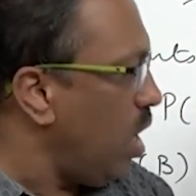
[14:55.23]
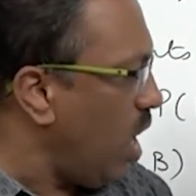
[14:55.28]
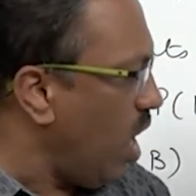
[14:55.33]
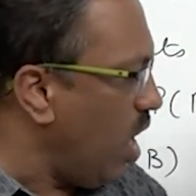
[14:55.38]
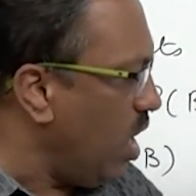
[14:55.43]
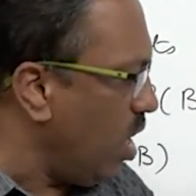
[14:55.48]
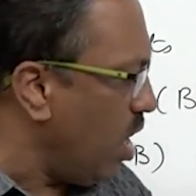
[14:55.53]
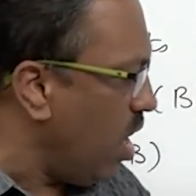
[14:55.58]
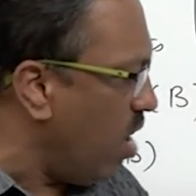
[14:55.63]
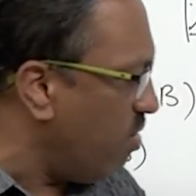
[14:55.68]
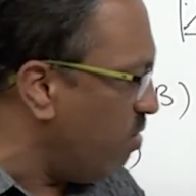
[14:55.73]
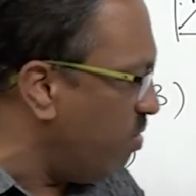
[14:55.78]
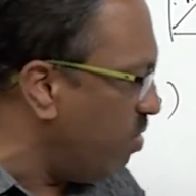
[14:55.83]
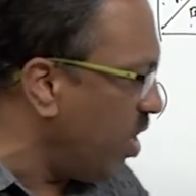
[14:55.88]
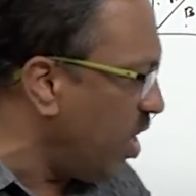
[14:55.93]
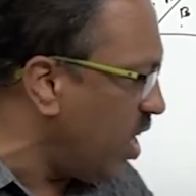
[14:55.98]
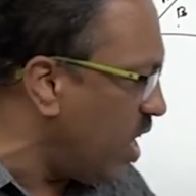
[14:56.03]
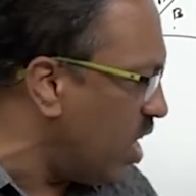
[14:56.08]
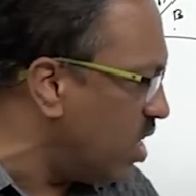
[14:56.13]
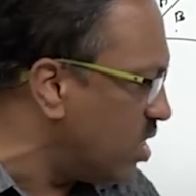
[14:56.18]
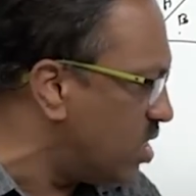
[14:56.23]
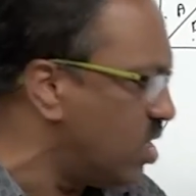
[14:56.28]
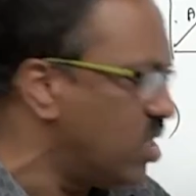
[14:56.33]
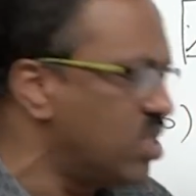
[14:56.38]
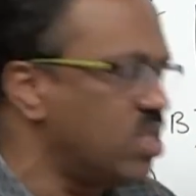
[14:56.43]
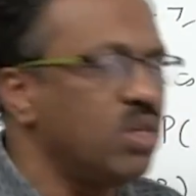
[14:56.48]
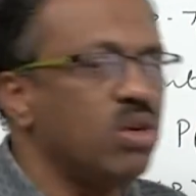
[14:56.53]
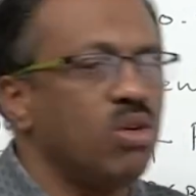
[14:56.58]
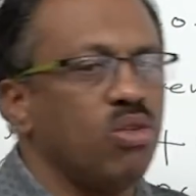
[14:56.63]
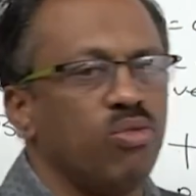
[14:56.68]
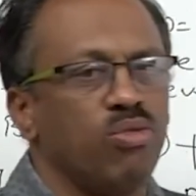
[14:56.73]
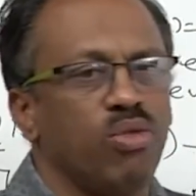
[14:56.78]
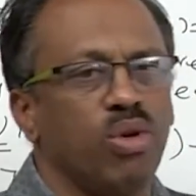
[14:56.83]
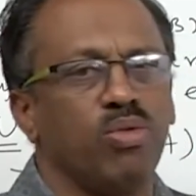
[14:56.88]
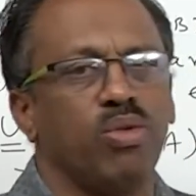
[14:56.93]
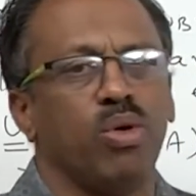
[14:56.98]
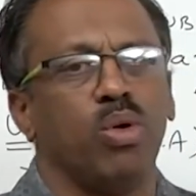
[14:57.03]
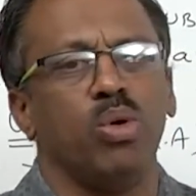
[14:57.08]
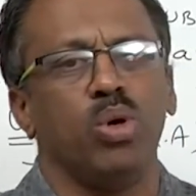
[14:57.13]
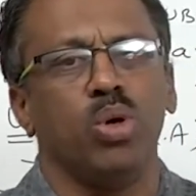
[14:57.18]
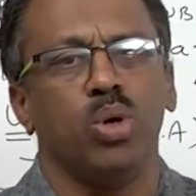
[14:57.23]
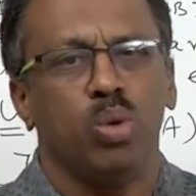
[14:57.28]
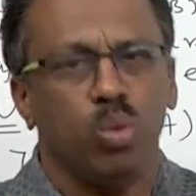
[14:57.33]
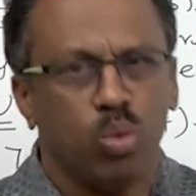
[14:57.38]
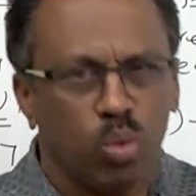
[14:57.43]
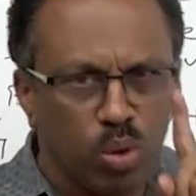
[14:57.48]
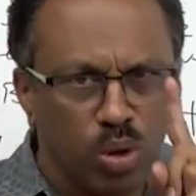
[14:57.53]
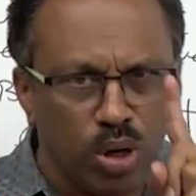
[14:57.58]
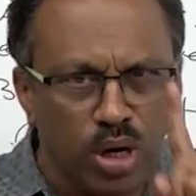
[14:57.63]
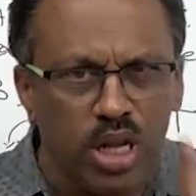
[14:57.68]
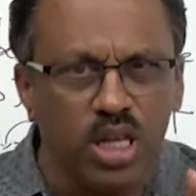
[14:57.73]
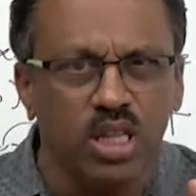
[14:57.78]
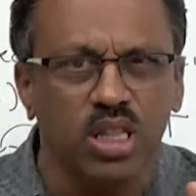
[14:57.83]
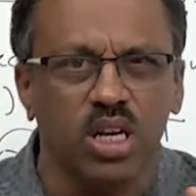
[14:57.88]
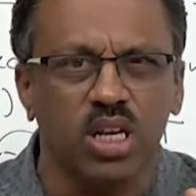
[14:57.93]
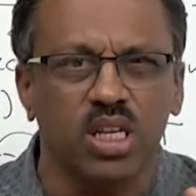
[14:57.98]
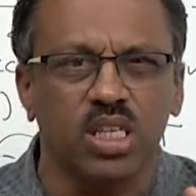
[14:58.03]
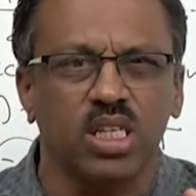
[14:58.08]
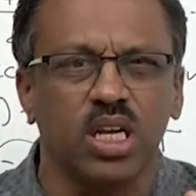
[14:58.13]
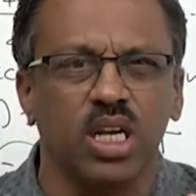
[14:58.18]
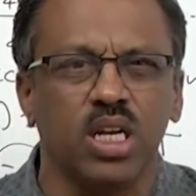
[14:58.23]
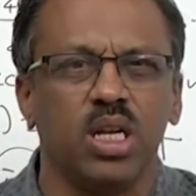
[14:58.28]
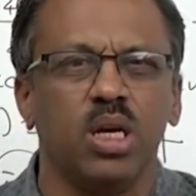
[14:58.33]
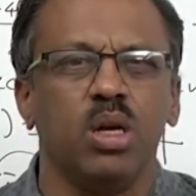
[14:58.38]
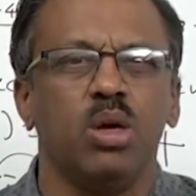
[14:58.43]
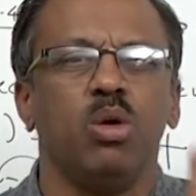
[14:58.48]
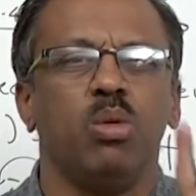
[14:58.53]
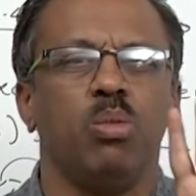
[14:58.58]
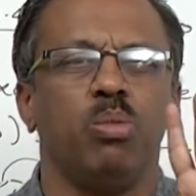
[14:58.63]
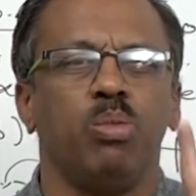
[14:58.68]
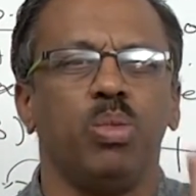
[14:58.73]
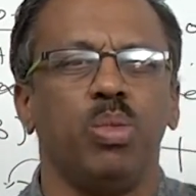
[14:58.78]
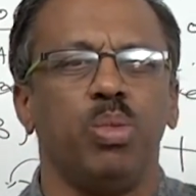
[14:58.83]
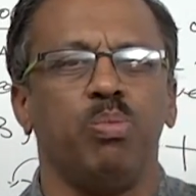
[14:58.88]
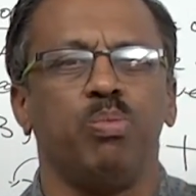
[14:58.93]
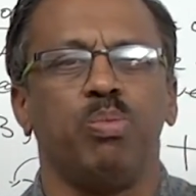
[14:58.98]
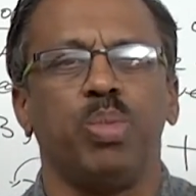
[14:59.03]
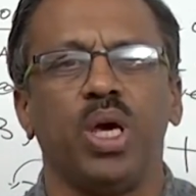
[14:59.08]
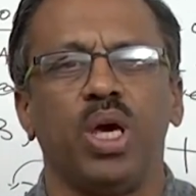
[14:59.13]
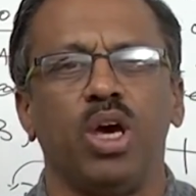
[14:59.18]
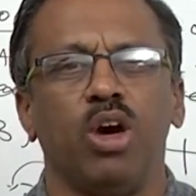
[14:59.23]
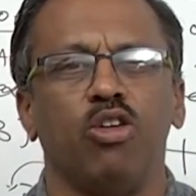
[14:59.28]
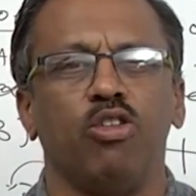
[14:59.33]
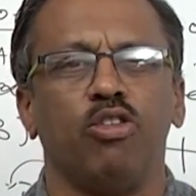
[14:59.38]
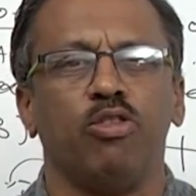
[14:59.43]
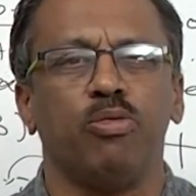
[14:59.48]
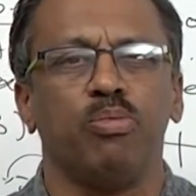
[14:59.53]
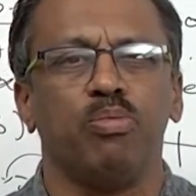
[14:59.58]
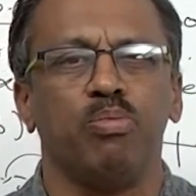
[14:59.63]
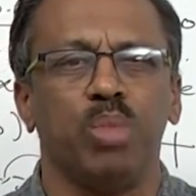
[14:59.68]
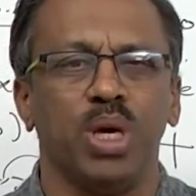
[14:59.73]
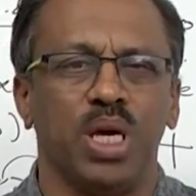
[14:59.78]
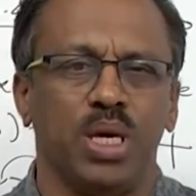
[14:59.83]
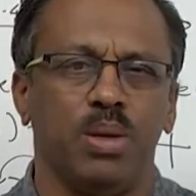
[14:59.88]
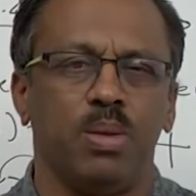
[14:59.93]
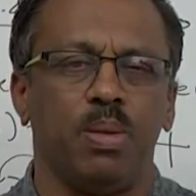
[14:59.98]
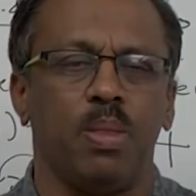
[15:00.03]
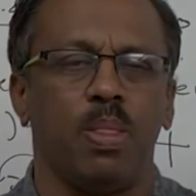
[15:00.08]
in every cases we found out only the result P of B.